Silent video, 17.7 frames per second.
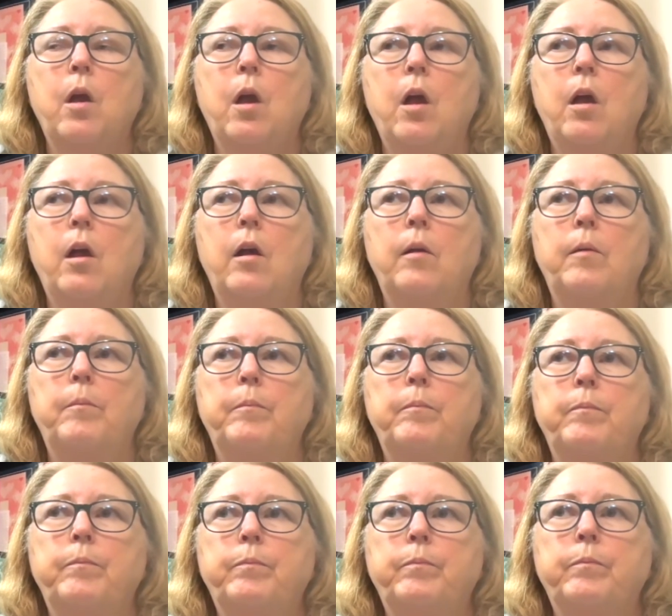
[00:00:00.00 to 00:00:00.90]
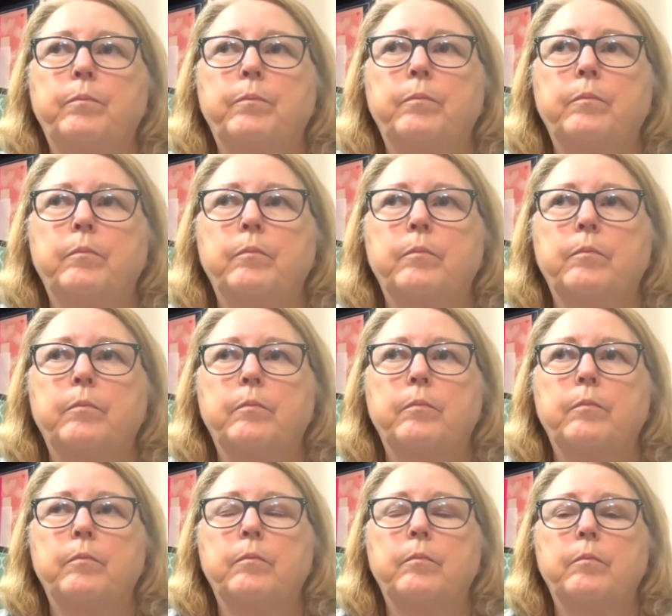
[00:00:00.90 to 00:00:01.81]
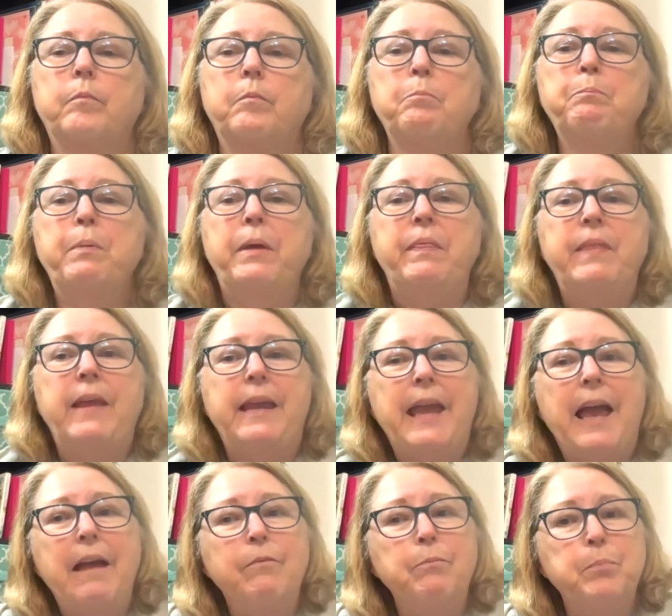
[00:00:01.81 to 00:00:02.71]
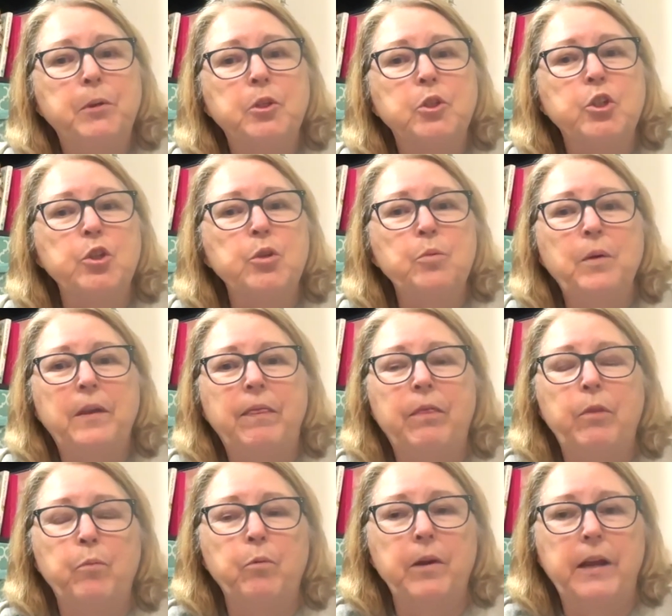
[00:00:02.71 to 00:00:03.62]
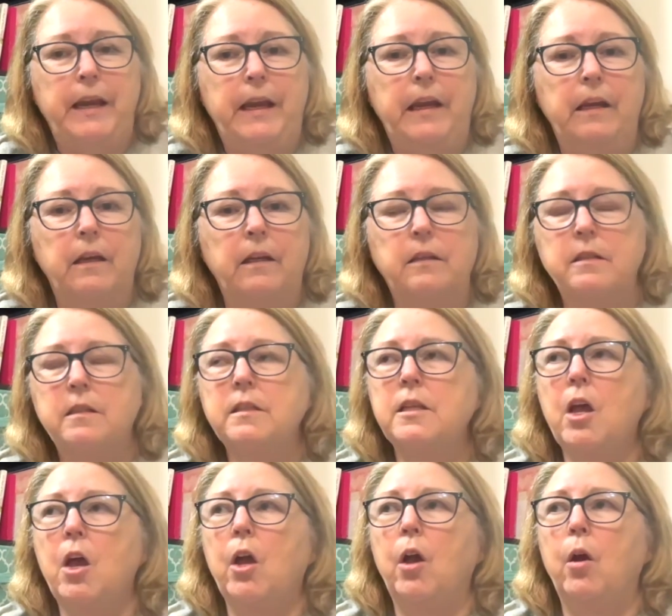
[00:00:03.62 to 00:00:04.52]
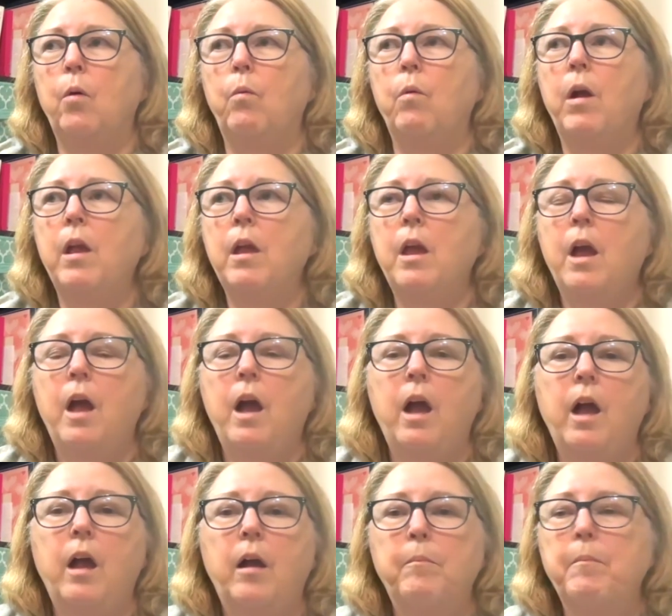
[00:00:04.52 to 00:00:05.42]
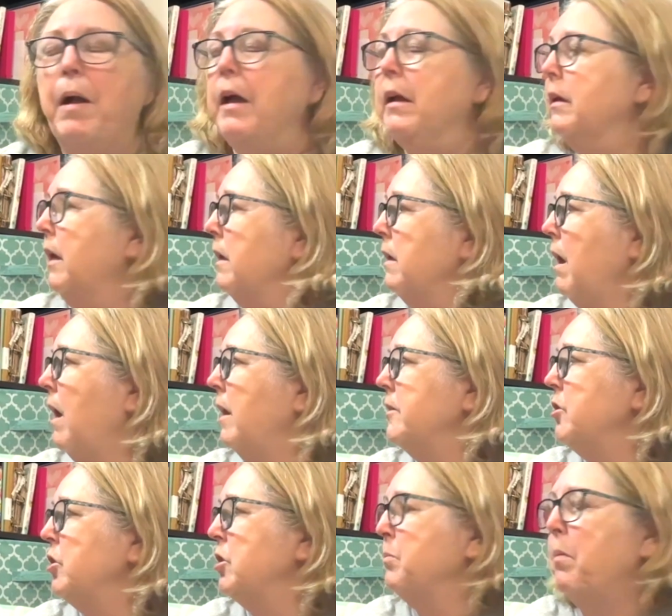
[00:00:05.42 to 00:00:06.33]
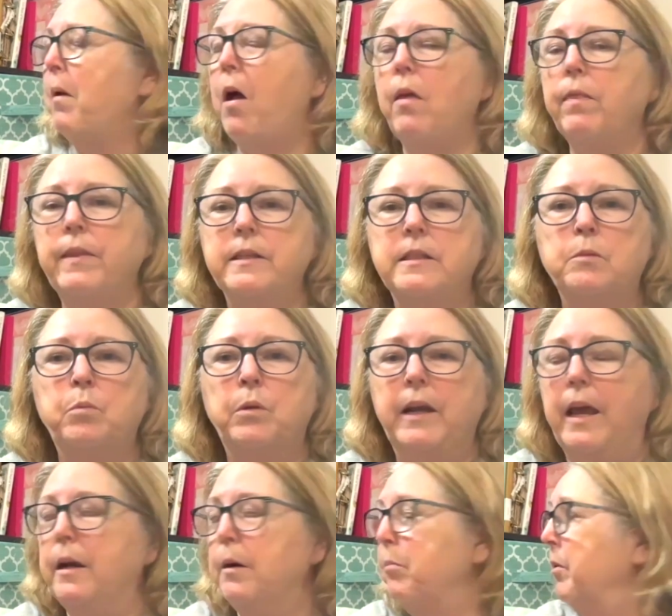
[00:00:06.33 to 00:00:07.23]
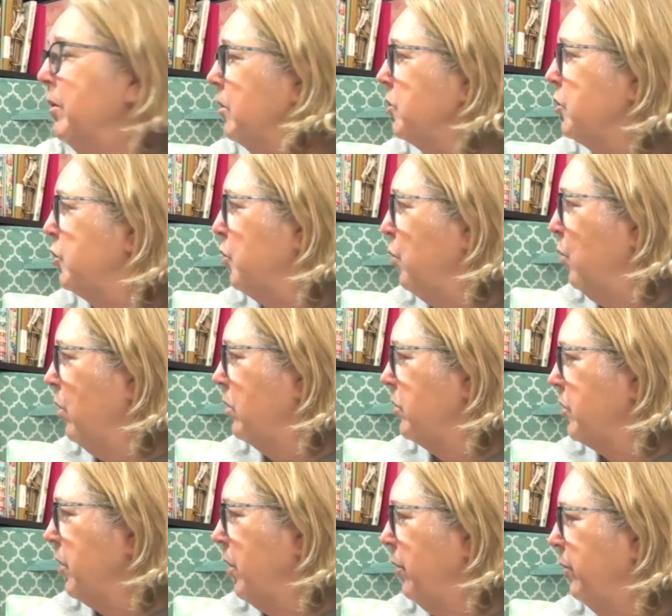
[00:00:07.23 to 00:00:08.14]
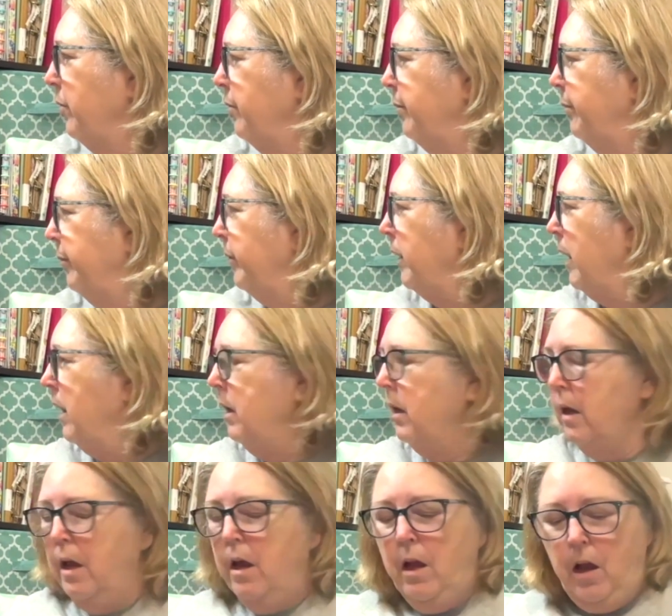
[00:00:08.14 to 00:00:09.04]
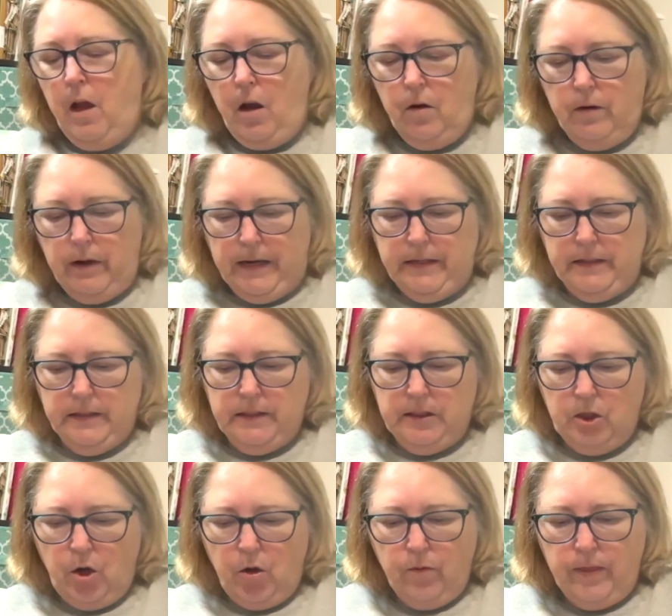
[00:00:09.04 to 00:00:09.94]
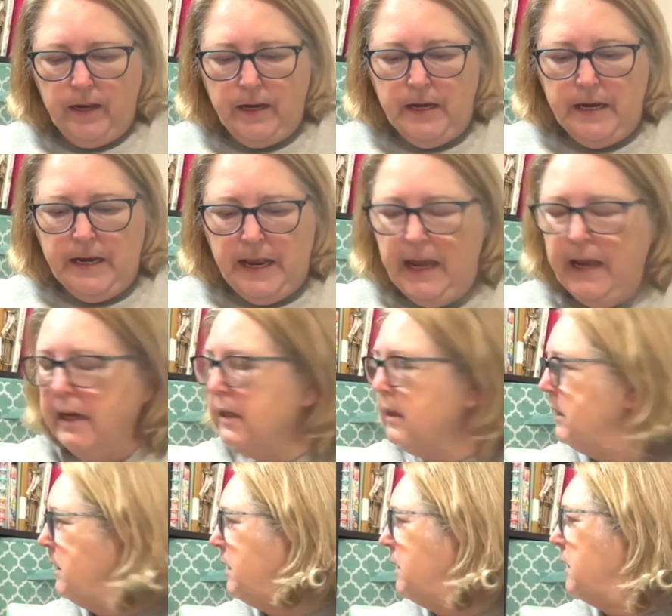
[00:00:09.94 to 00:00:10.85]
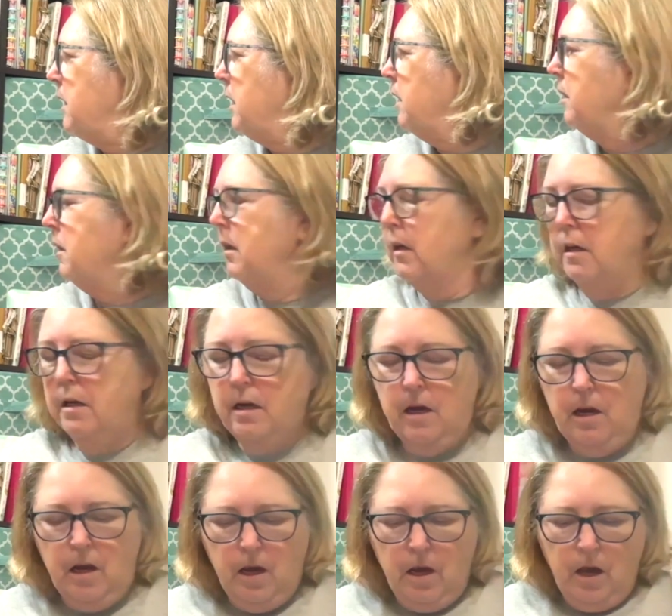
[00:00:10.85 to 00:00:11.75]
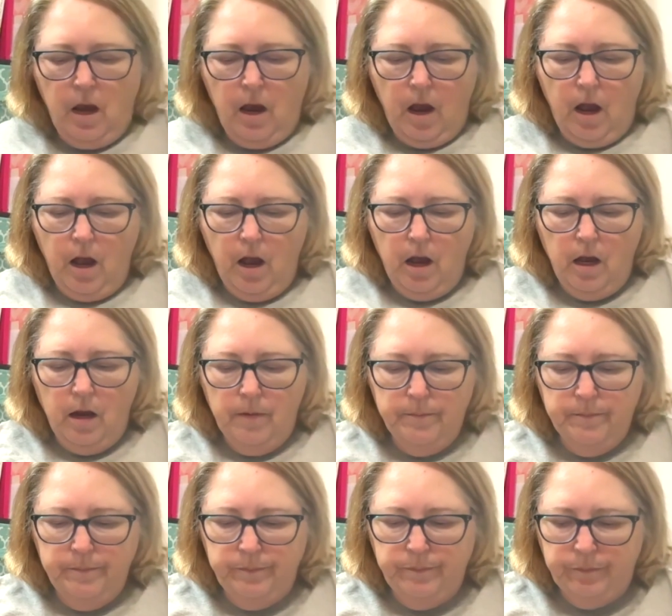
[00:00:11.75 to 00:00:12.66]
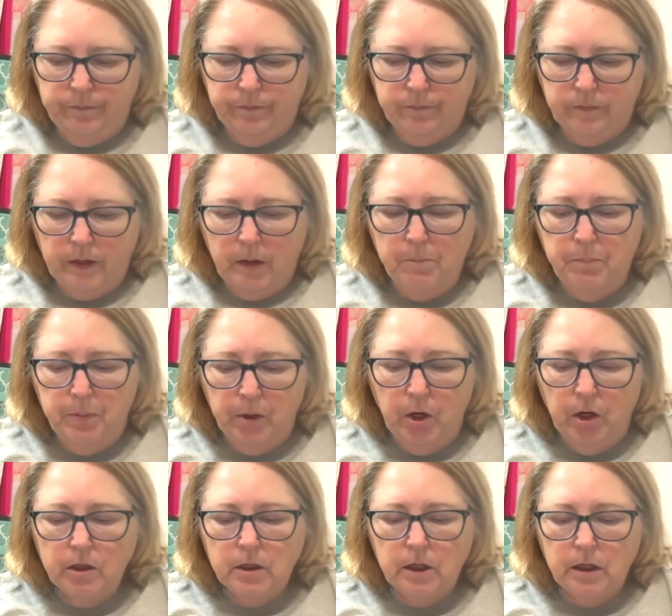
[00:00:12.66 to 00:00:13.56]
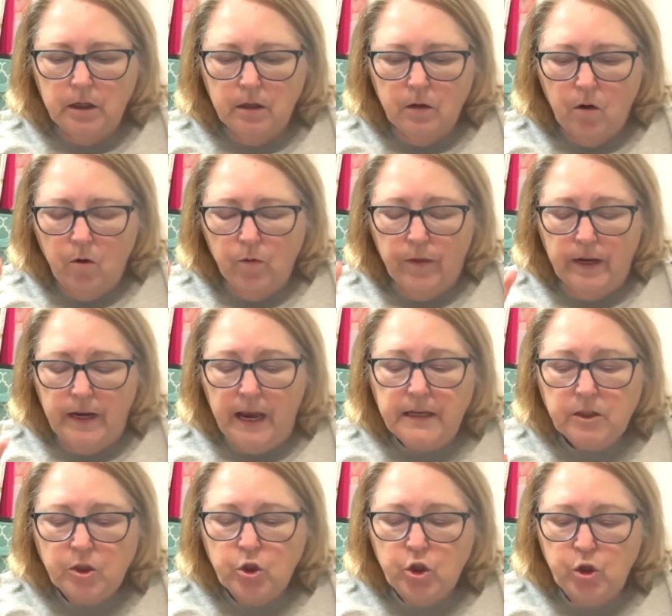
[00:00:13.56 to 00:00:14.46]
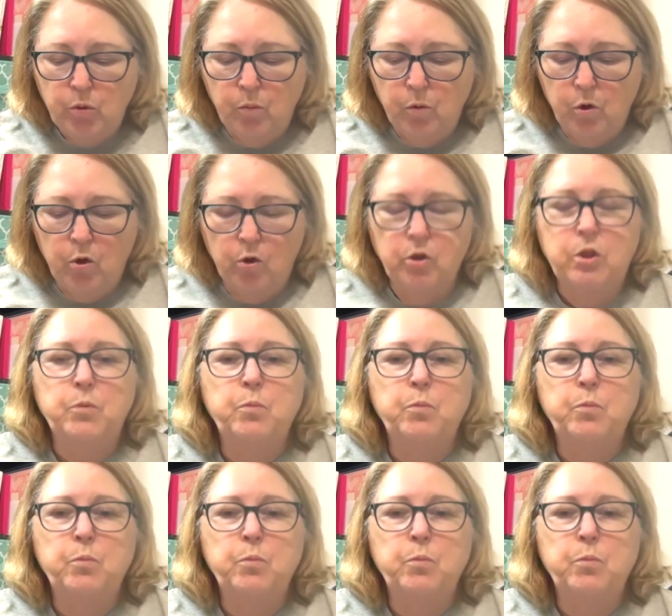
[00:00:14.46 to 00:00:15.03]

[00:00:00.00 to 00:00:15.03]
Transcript: but they have book 2 and 3, so I just bought this one at a bookstore. So all right, so the next book, or the next 2 words,